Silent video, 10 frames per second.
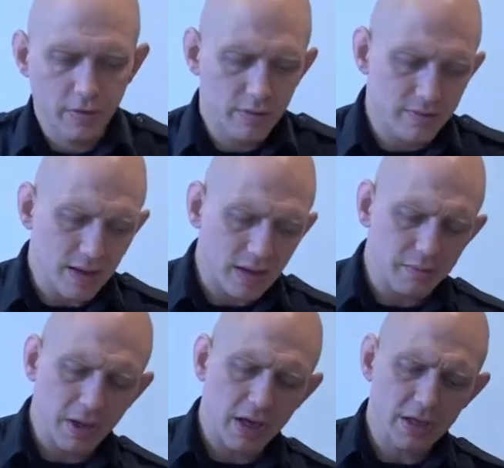The
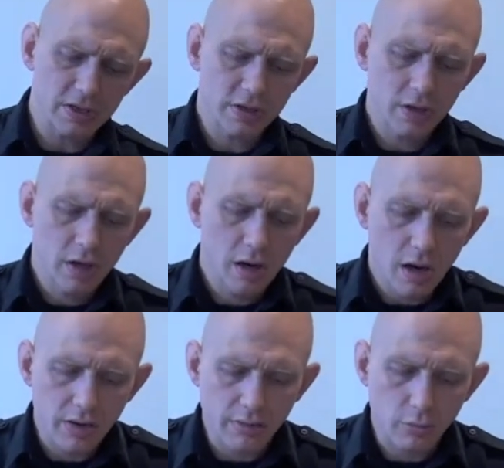second page
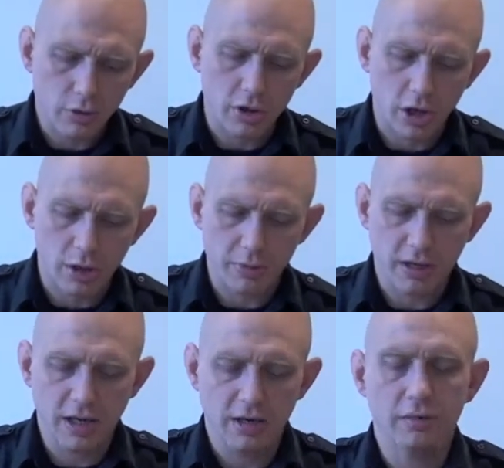are the more
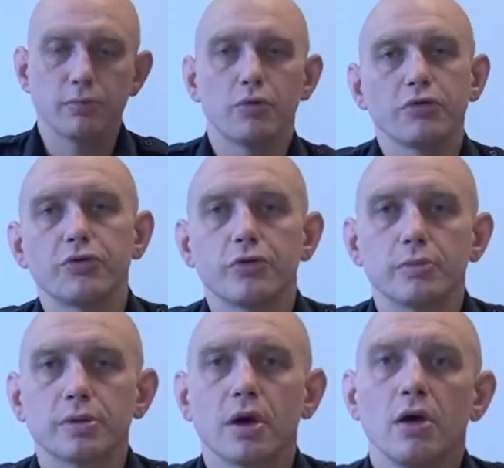complicated pull
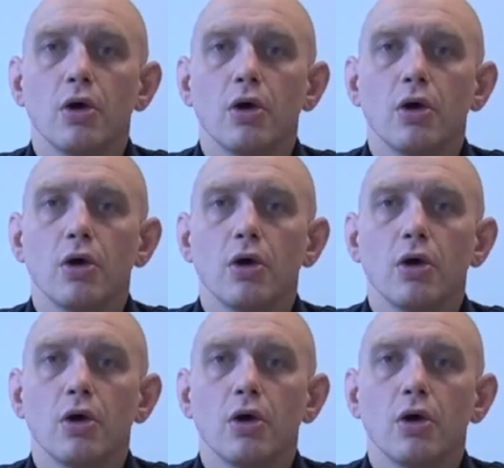tubes